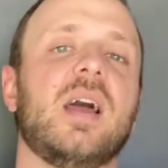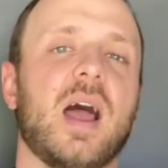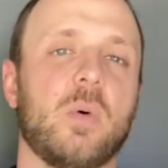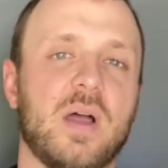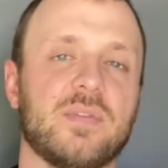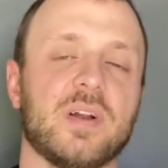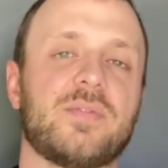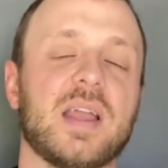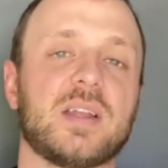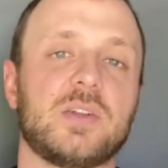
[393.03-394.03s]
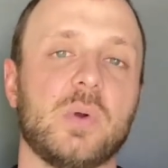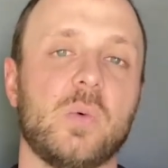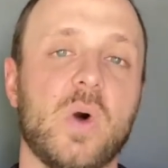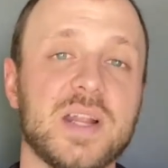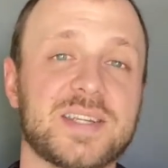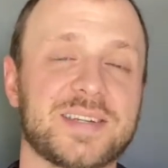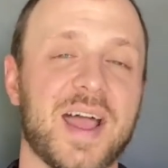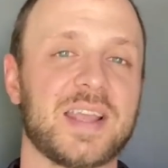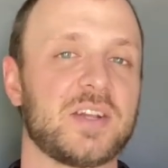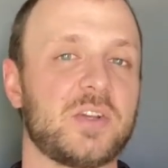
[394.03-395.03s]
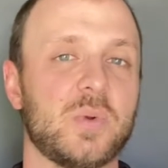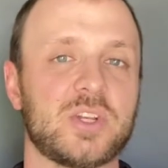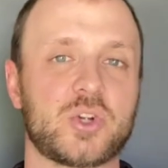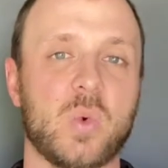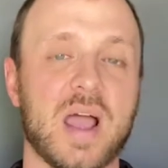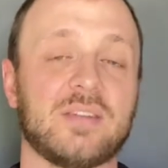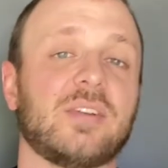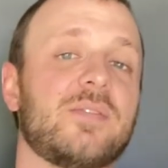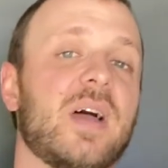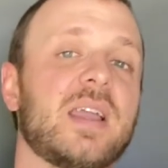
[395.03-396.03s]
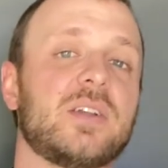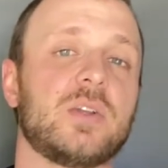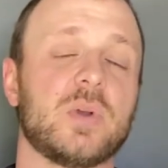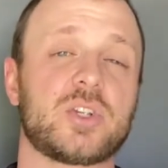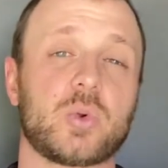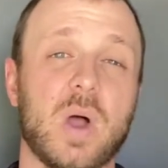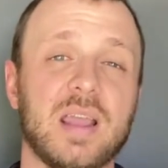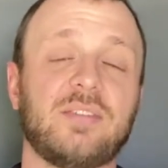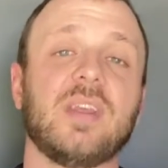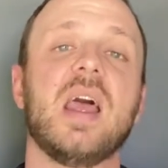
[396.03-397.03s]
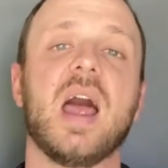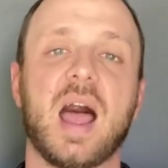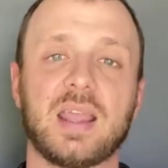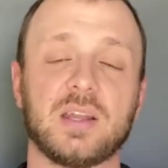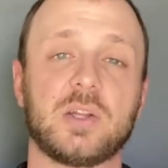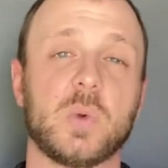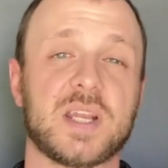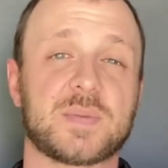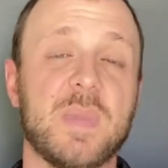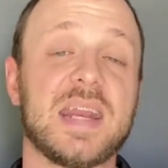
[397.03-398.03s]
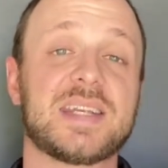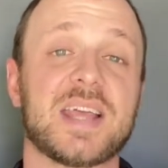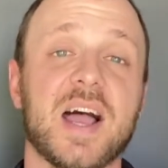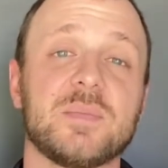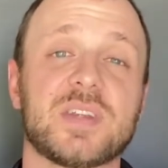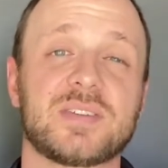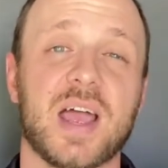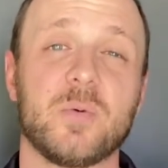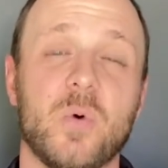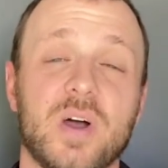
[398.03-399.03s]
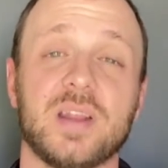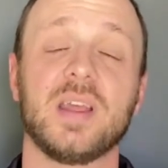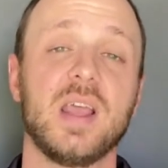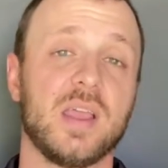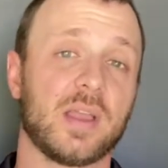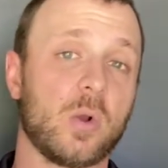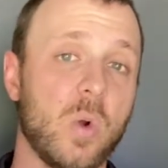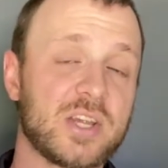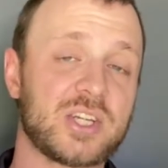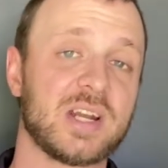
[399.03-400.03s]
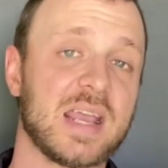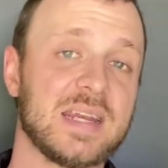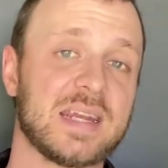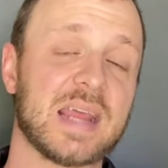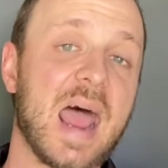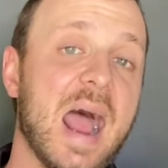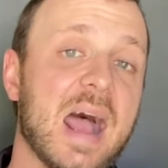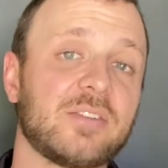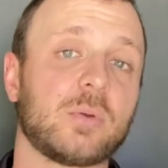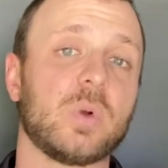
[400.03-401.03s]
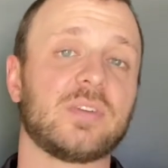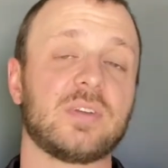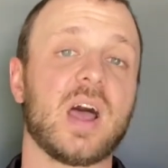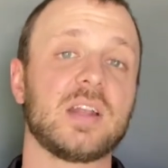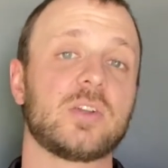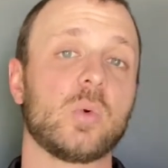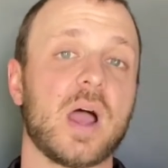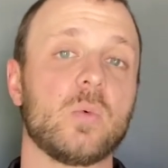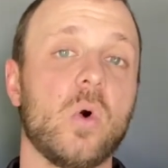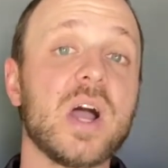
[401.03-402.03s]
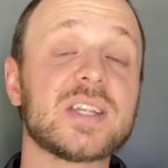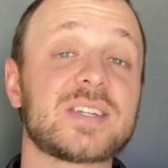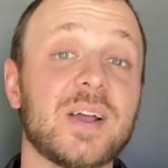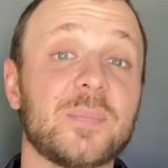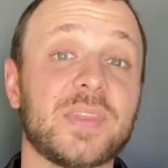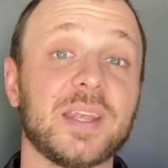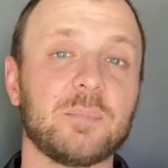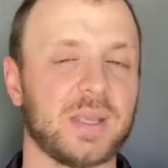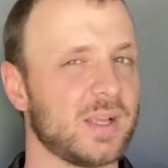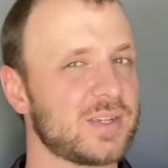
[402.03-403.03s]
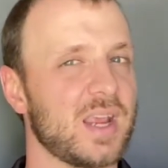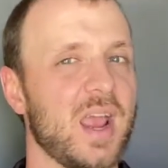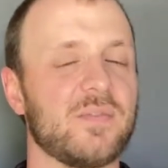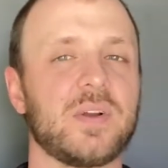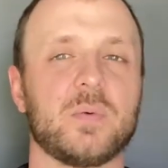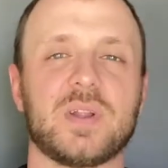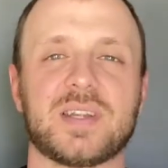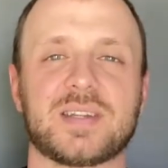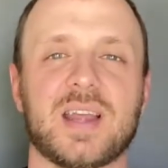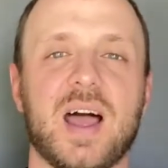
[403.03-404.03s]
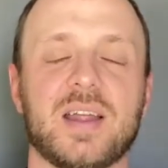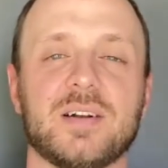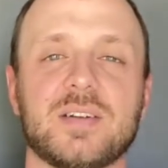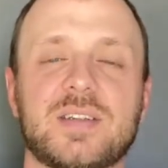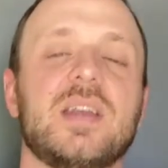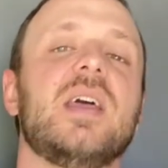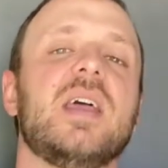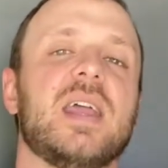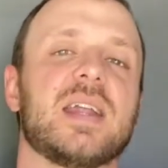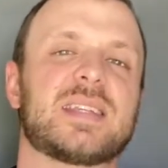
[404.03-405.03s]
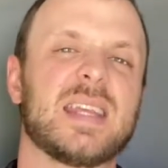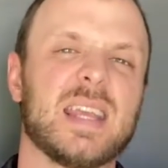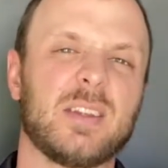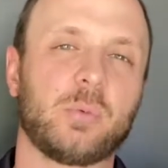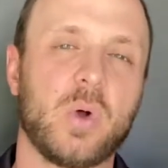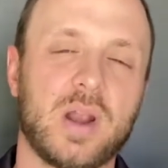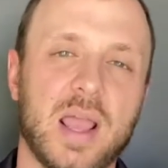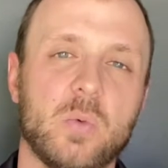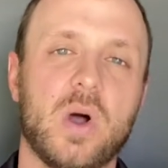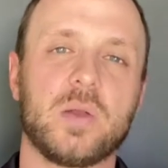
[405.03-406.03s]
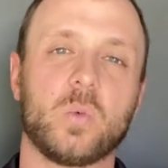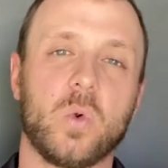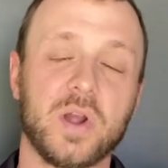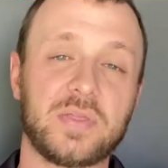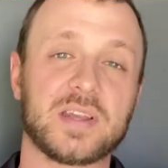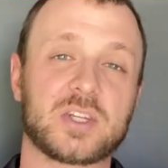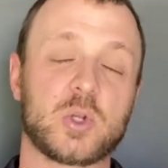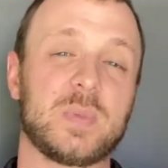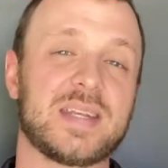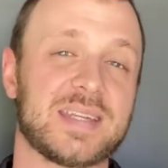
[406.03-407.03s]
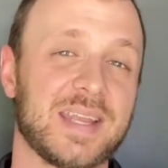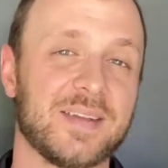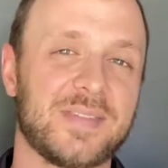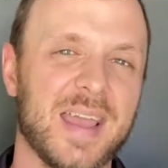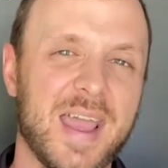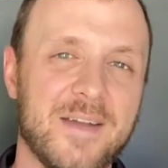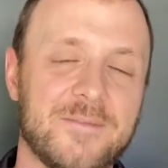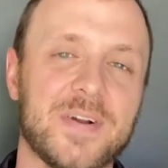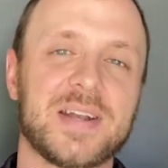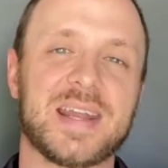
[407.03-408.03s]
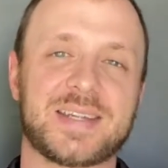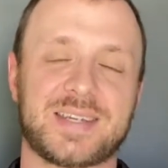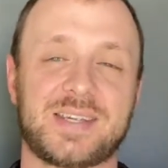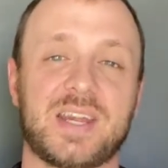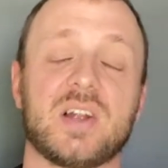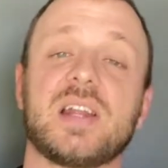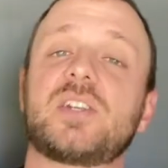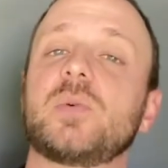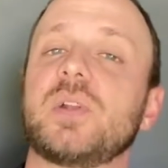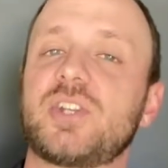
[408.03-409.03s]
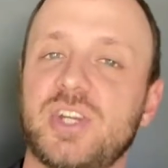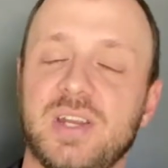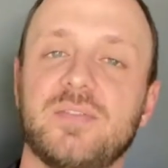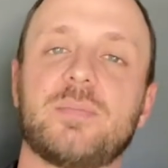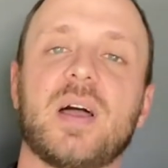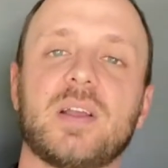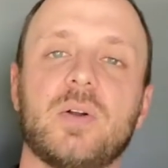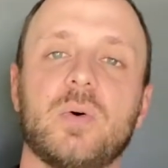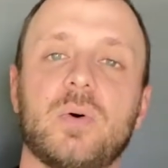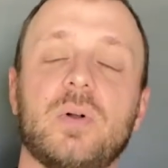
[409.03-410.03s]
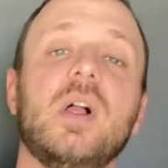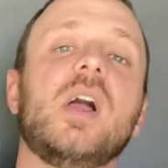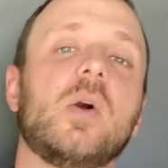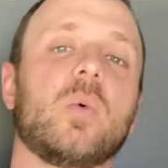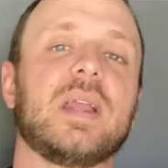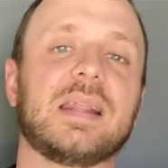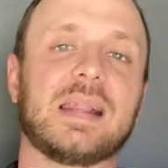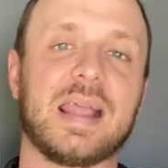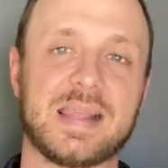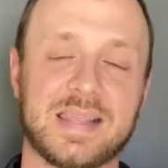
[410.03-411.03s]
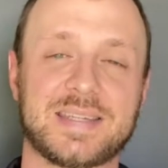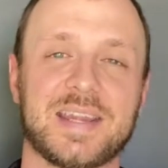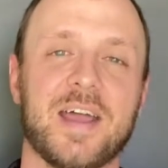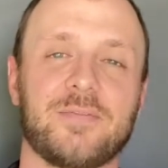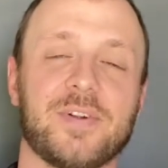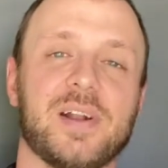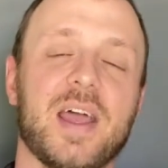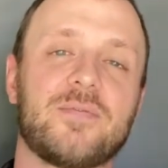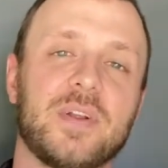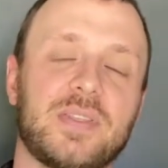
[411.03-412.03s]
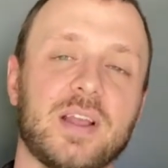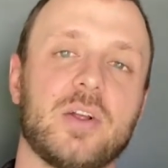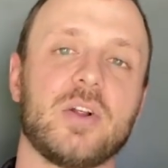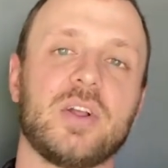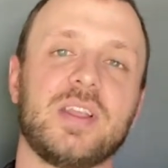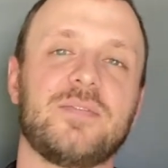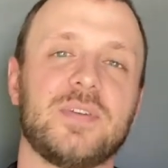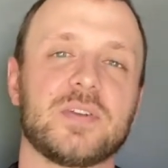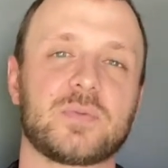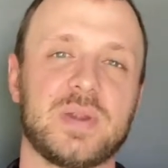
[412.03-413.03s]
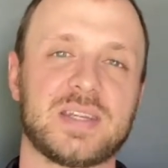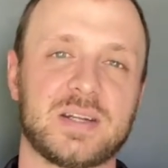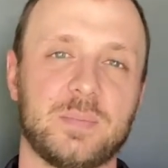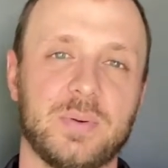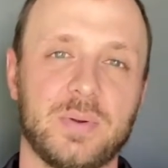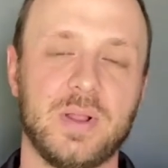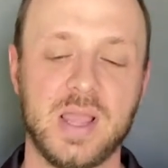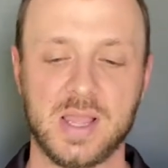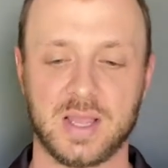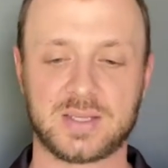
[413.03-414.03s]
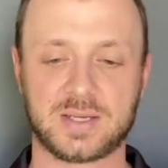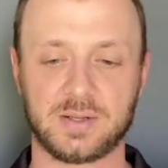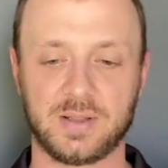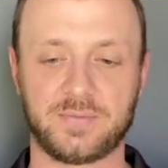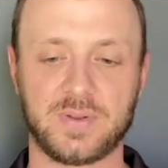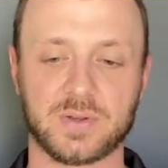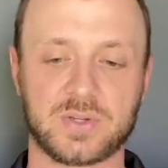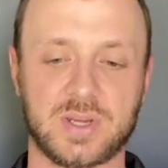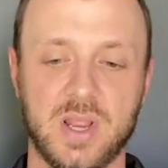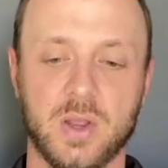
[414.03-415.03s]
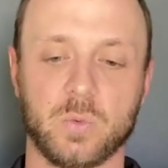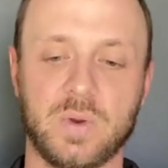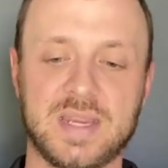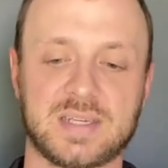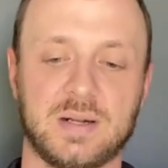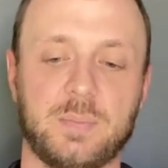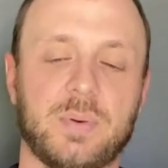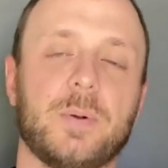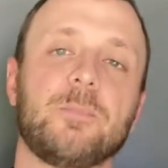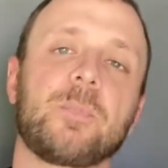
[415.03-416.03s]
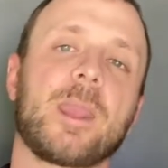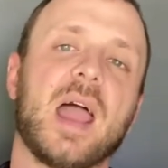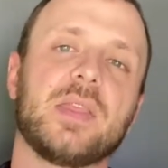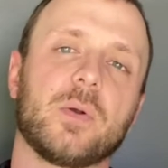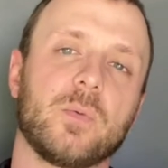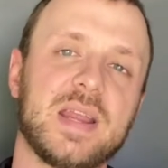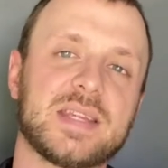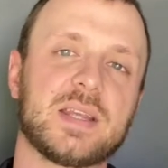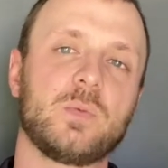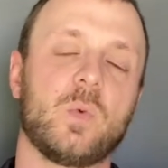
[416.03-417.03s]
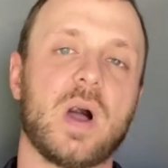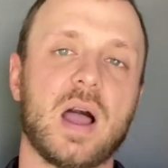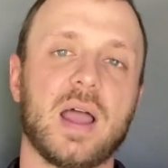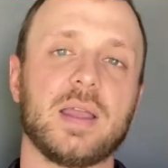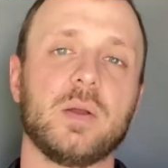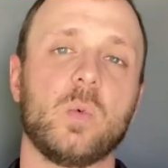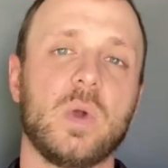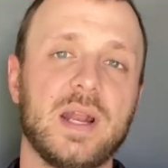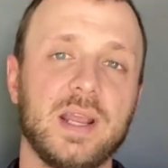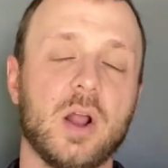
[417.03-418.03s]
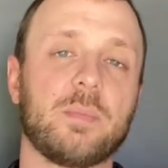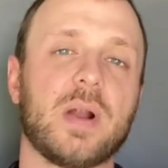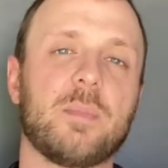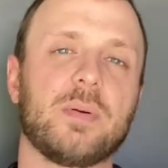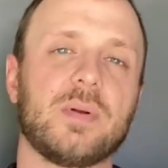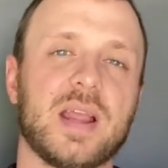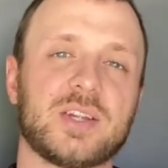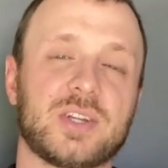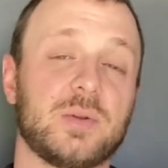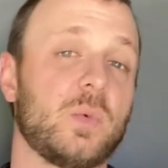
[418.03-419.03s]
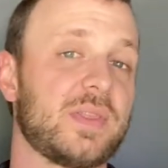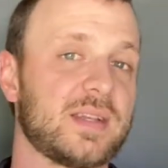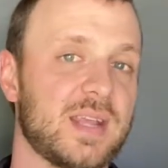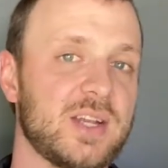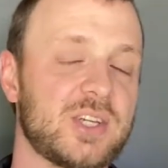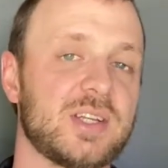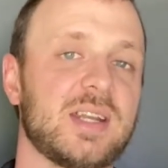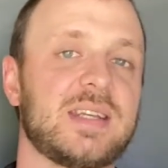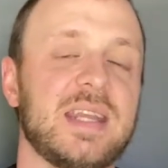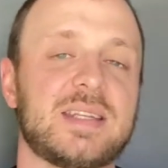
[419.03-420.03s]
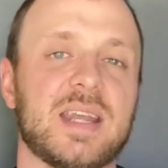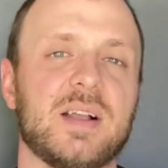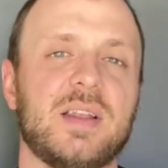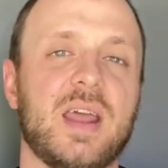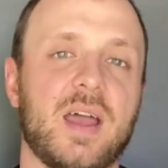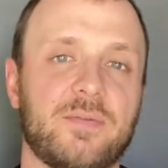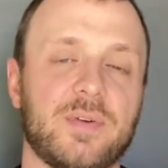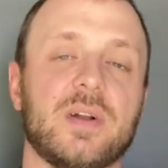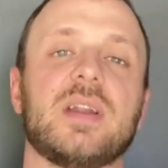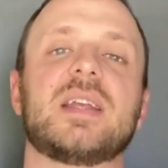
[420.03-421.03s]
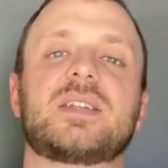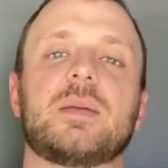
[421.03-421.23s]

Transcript: However, if I could do it once, I could do it twice. And if I could do it twice, I could do it as many times as I wanted. The question I needed to ask was not, do I want something? Because everyone desires. It is what I want worth it to me to give the effort necessary to achieve my goal. Relentless effort. Effort that currently feels reasonable until it feels reasonable. And the reason why winning our preparation with attention to detail and effort is